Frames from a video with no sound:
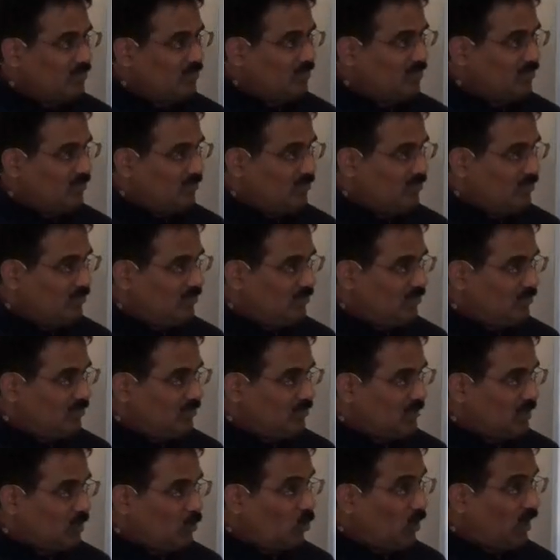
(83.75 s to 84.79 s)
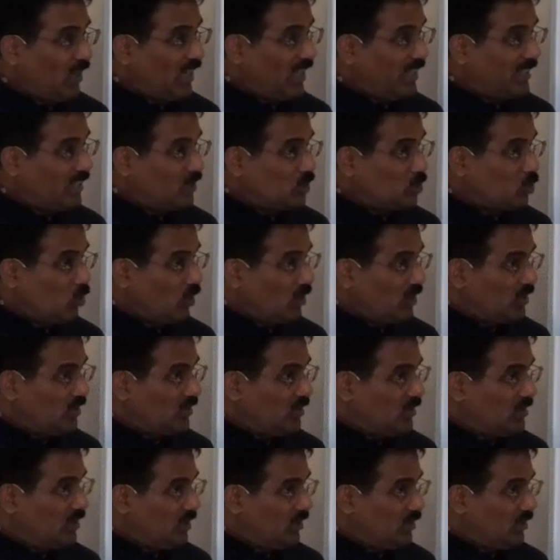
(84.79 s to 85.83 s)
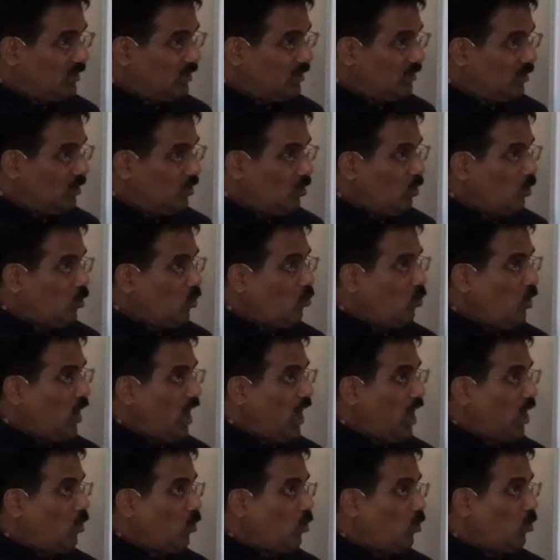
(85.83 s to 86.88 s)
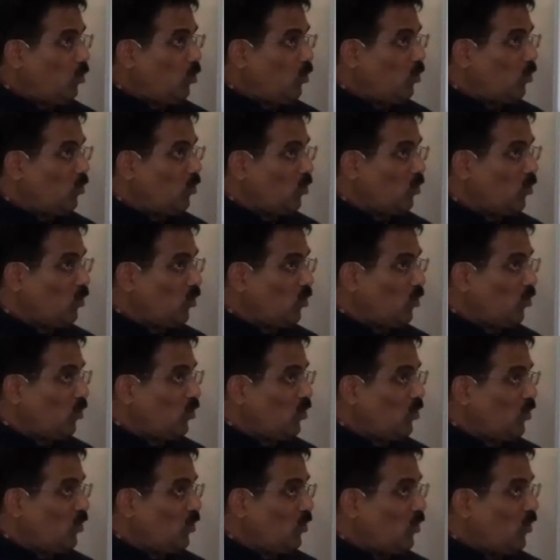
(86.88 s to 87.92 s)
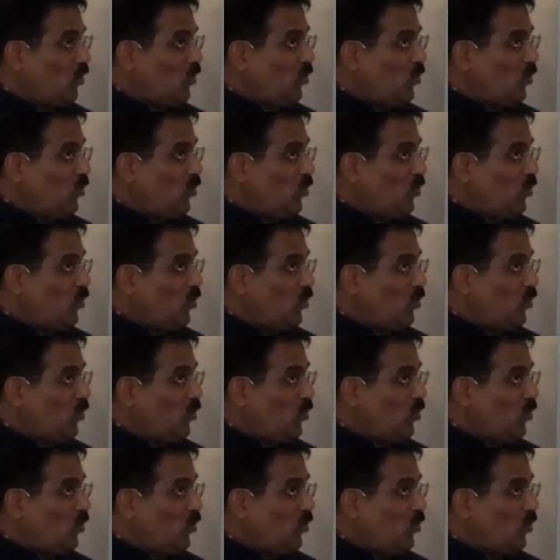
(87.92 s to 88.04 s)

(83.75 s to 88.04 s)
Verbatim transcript: than the other. One leg is shorter than the other? Yes. Wow. By two inches.